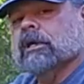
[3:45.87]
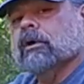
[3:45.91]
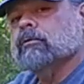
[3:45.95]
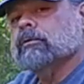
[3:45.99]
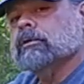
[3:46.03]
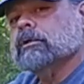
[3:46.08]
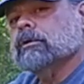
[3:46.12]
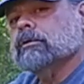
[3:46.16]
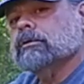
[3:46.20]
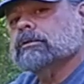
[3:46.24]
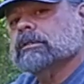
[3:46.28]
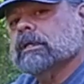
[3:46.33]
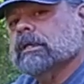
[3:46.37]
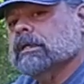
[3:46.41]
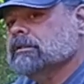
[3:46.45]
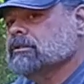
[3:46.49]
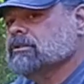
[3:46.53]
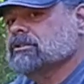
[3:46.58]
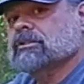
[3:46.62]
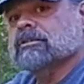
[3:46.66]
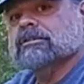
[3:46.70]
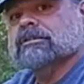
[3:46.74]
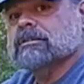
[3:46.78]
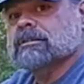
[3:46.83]
don't use it,
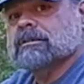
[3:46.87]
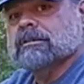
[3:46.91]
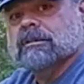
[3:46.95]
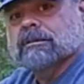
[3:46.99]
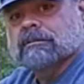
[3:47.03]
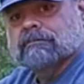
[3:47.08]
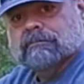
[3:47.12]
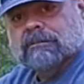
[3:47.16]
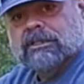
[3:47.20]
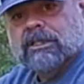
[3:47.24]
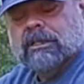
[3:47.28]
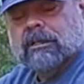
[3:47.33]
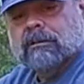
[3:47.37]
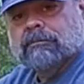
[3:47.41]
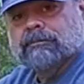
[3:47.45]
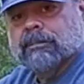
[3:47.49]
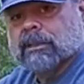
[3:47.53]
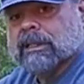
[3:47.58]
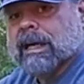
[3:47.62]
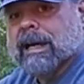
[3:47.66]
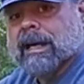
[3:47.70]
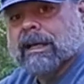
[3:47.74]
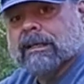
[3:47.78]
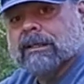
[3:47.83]
it's just, you know,
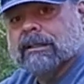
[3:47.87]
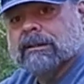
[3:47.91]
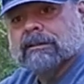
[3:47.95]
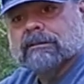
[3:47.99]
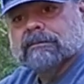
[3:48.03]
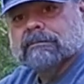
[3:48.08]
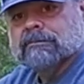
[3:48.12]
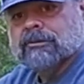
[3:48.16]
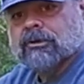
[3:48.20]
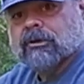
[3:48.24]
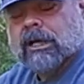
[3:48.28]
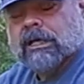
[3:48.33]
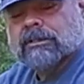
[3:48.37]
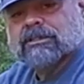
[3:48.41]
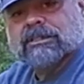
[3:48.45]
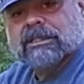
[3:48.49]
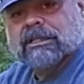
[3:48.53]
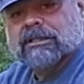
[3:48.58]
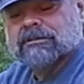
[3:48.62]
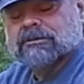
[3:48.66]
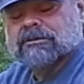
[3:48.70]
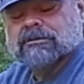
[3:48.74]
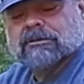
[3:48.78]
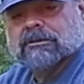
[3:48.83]
black
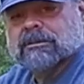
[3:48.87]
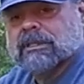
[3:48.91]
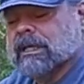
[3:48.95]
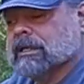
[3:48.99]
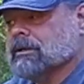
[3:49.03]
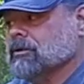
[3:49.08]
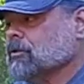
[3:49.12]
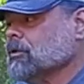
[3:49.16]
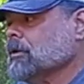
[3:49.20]
crosshairs, just like